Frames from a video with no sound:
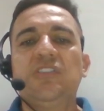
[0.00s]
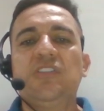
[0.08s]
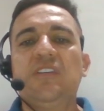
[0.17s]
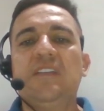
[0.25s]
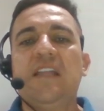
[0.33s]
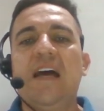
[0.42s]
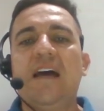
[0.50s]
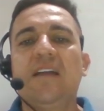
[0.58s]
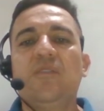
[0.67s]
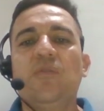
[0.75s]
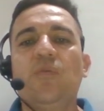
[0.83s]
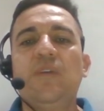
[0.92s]
so
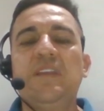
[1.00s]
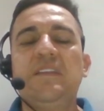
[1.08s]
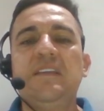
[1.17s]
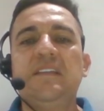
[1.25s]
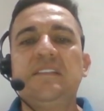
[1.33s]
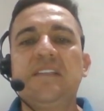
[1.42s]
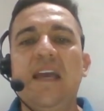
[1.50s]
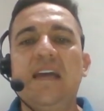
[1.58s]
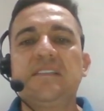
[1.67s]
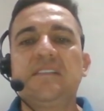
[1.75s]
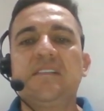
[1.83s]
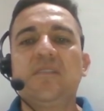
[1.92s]
that with this
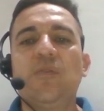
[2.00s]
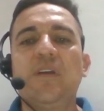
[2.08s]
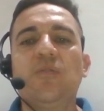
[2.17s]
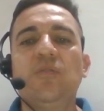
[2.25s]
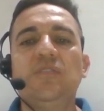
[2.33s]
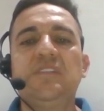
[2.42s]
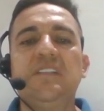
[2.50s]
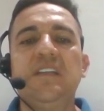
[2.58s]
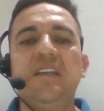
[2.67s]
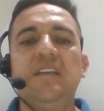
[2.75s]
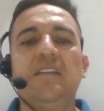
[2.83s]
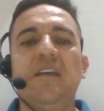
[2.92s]
test we could
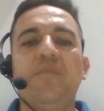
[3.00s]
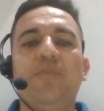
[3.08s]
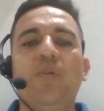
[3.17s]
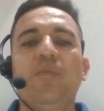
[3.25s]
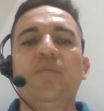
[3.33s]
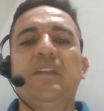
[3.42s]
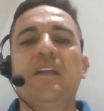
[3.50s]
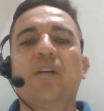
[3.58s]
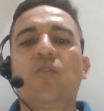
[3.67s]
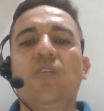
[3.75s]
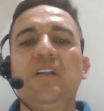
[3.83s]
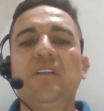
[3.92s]
see the improvement
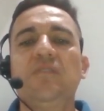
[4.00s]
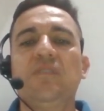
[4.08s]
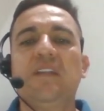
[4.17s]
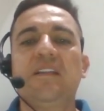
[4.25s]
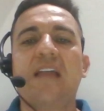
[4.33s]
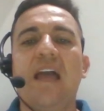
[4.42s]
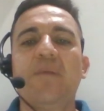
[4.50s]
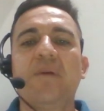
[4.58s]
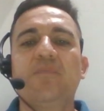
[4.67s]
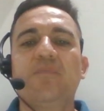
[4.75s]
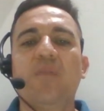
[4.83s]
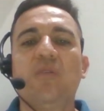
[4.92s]
according to the time
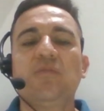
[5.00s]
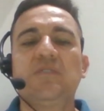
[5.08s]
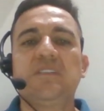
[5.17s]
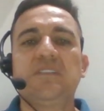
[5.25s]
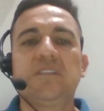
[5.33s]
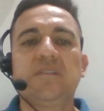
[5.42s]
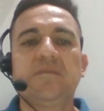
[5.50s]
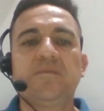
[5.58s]
and process.